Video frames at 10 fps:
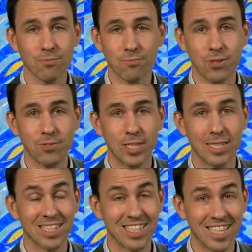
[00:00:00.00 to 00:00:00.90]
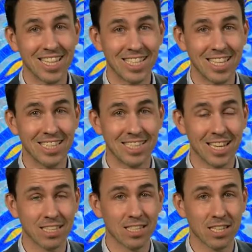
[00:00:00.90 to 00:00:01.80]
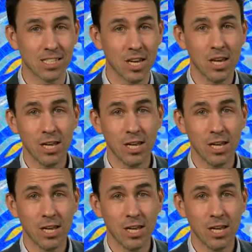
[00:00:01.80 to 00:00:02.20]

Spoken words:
15 to 16 Celsius.